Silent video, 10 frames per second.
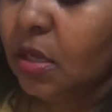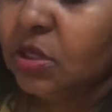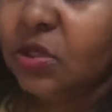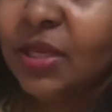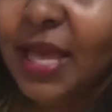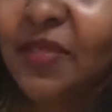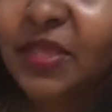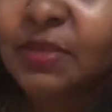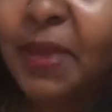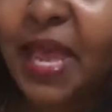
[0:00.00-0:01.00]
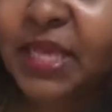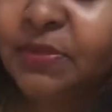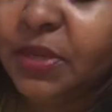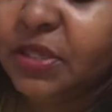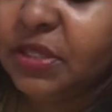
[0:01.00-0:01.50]
don't allow this
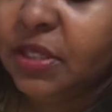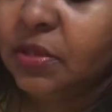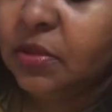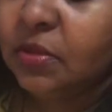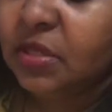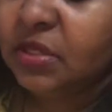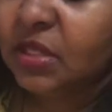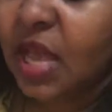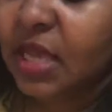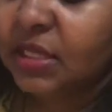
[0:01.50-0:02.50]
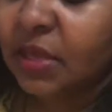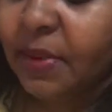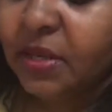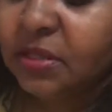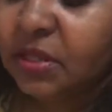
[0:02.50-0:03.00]
past person, this toxic
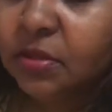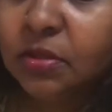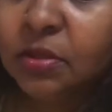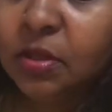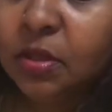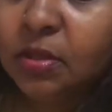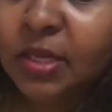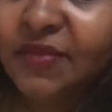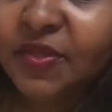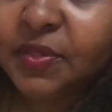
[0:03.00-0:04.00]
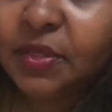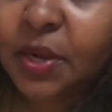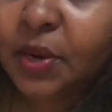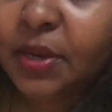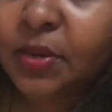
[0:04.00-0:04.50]
person, if this is a
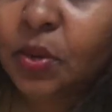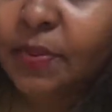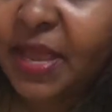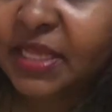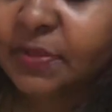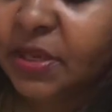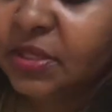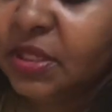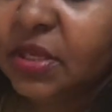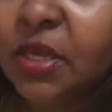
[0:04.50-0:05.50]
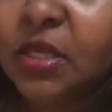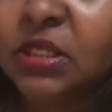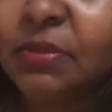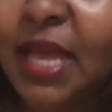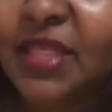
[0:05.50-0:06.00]
current or past person,
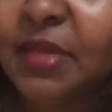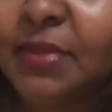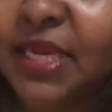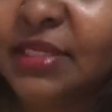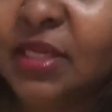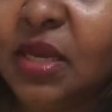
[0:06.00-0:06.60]
to block the blessing